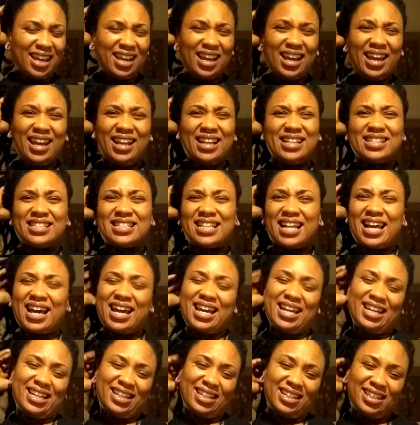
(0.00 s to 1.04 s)
and it's
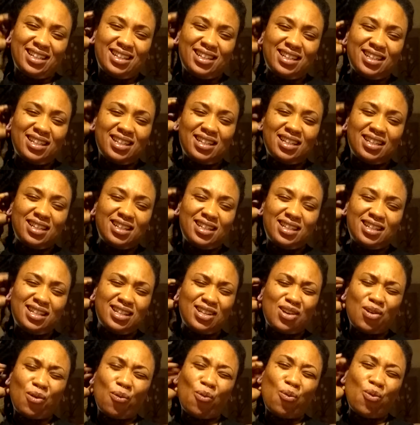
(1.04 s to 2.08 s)
like
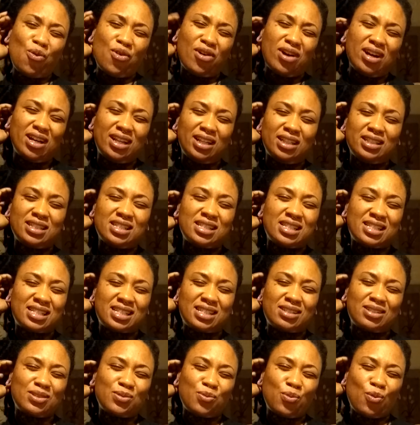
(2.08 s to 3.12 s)
one
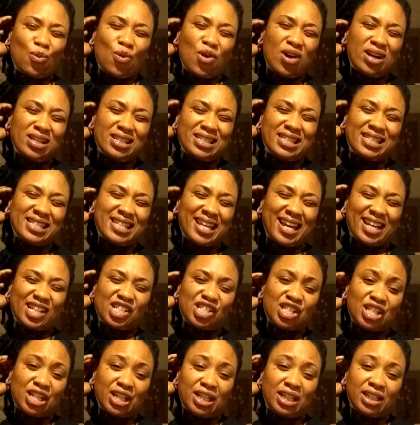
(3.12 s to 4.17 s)

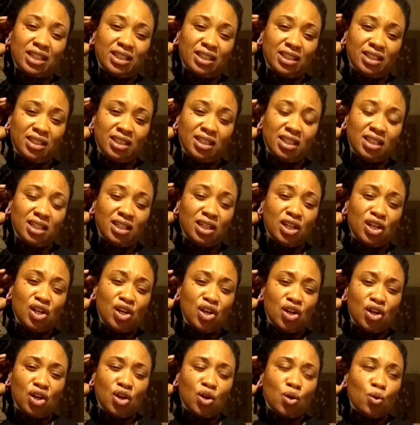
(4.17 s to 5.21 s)
section
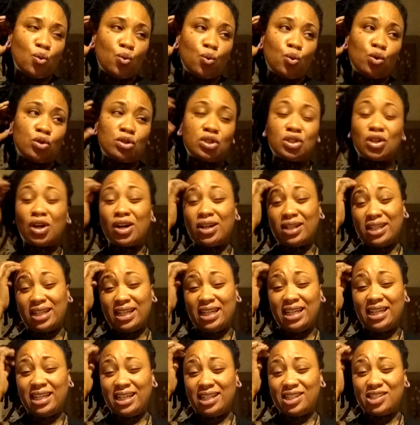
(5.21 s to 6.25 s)
will start to
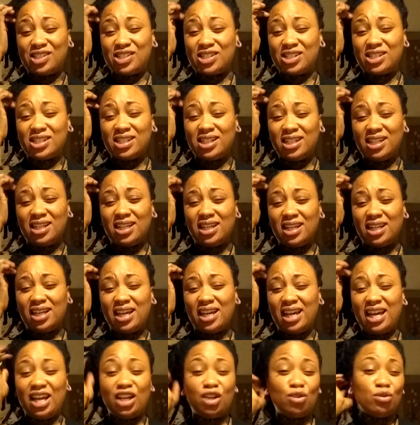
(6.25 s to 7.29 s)
itch,
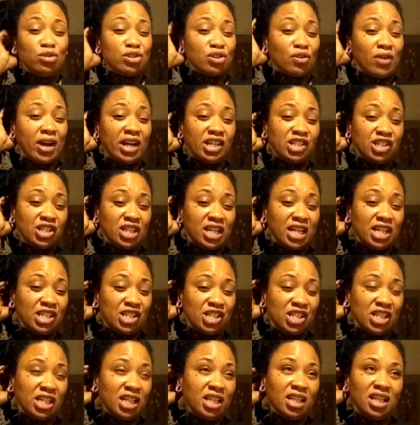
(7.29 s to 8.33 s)
and you scratch that
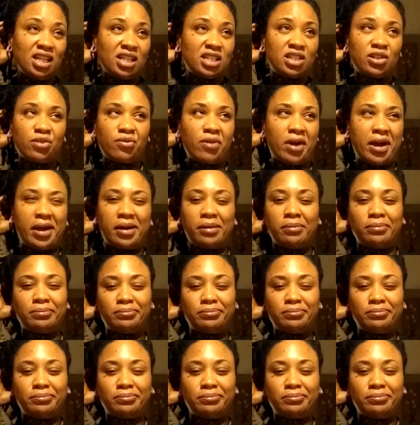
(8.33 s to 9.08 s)
shit, it's a wrap.